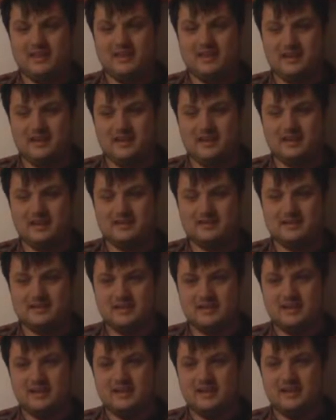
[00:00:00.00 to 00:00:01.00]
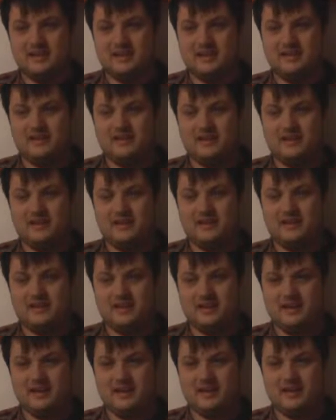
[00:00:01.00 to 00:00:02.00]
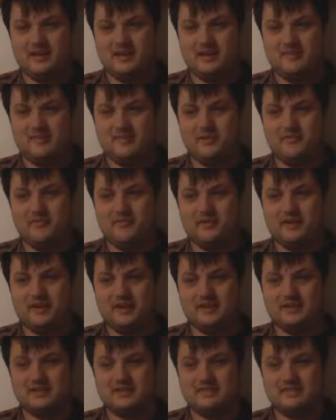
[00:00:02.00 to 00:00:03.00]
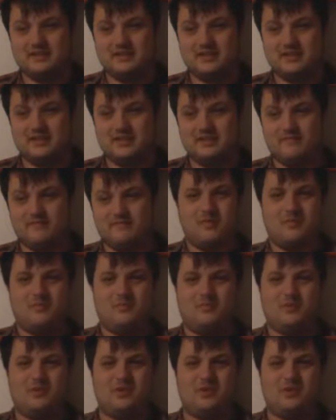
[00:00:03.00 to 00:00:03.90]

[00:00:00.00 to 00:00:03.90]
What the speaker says: thinks that he can be friends with them,